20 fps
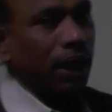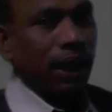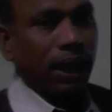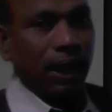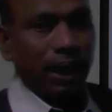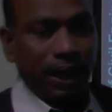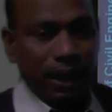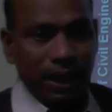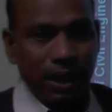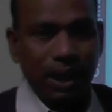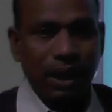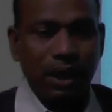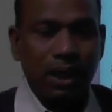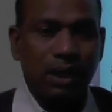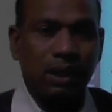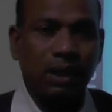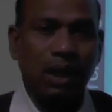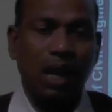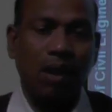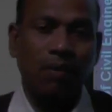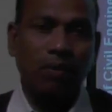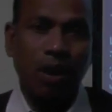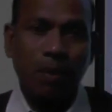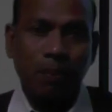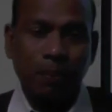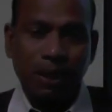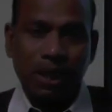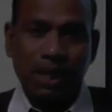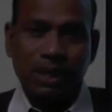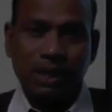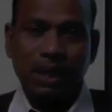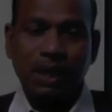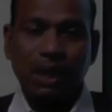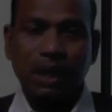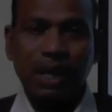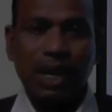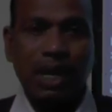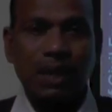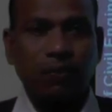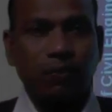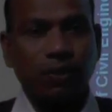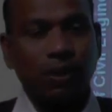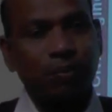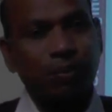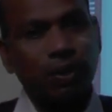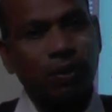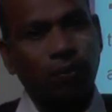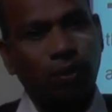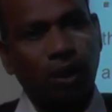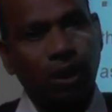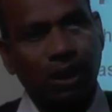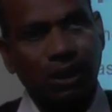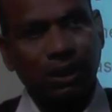Here, the evaporation rate from the water